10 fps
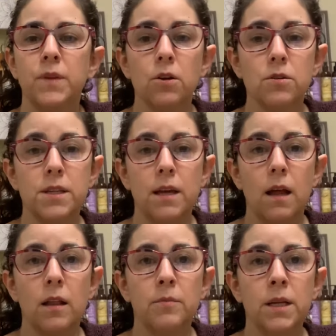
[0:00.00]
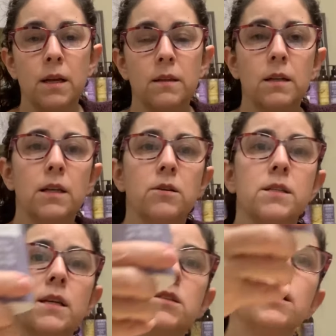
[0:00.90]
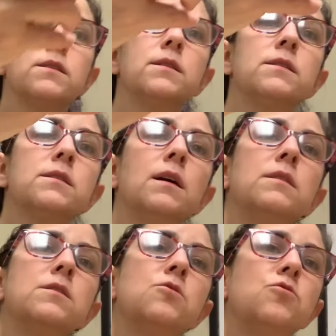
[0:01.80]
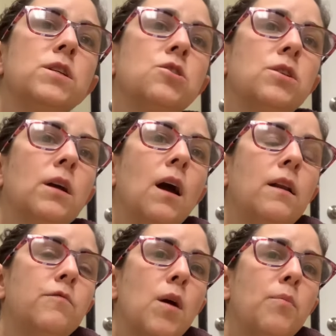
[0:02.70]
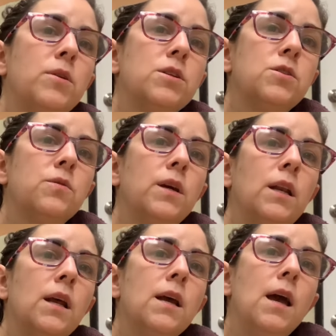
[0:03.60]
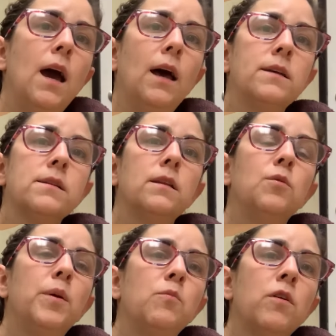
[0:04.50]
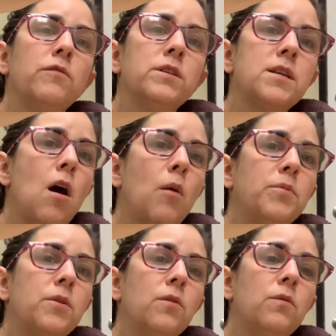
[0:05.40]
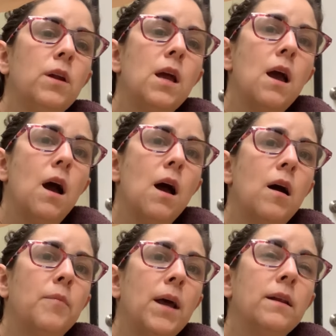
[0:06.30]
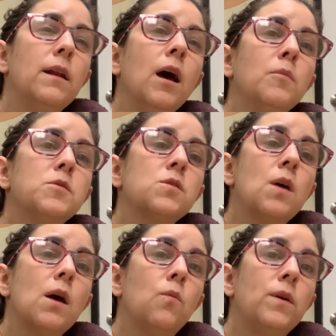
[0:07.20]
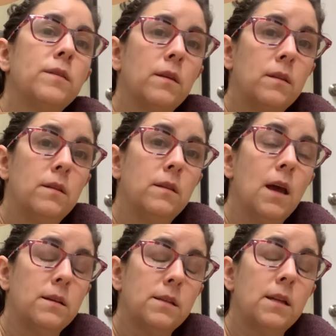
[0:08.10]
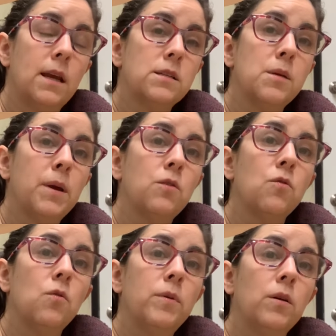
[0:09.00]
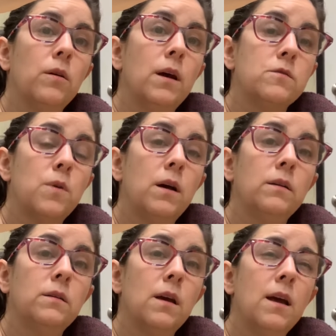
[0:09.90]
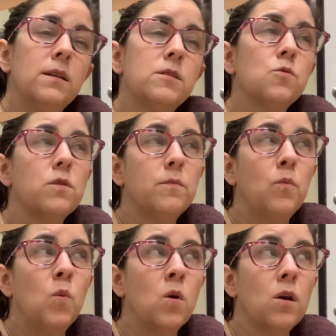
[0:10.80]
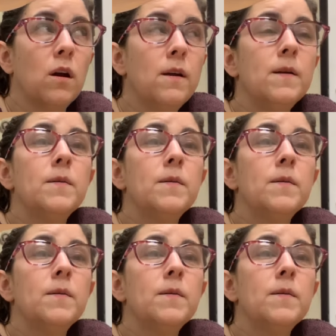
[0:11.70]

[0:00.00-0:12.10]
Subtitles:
earthy element, and the clary sage has this astringent kind of property to it. It has a little bit more of a top note, and it helps as an antimicrobial as well. And it's sort of more